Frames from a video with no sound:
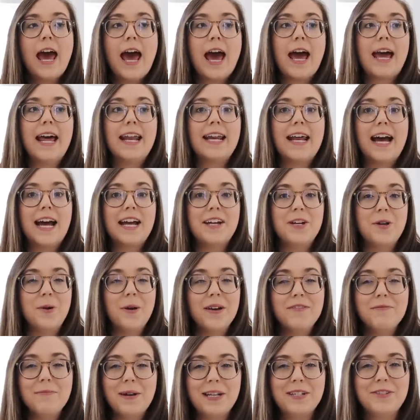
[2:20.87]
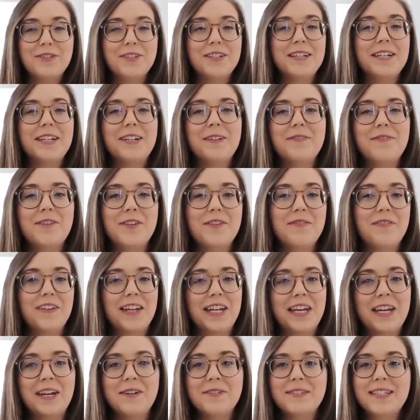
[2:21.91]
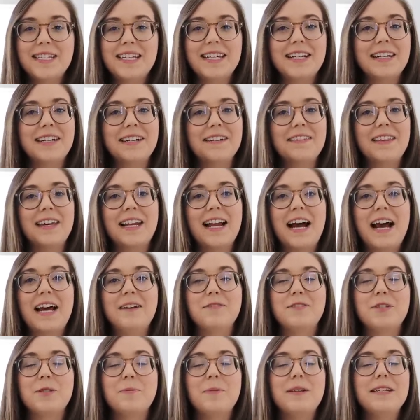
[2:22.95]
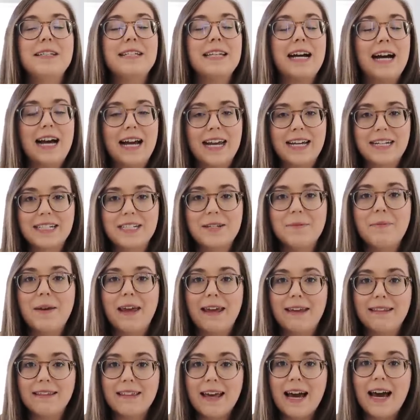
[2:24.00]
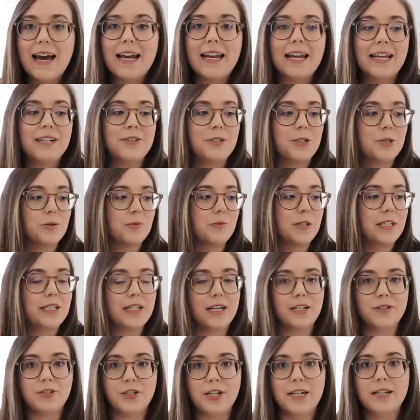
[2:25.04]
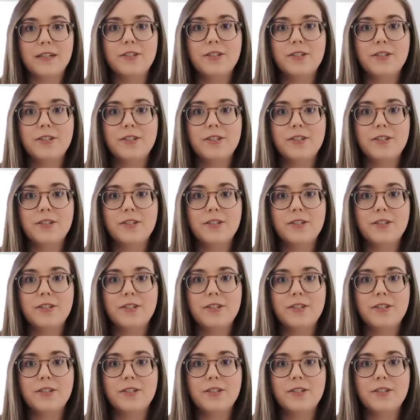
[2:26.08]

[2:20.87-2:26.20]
And I know I've mentioned in a few videos here that I've just been dying to paint that and just retouch it.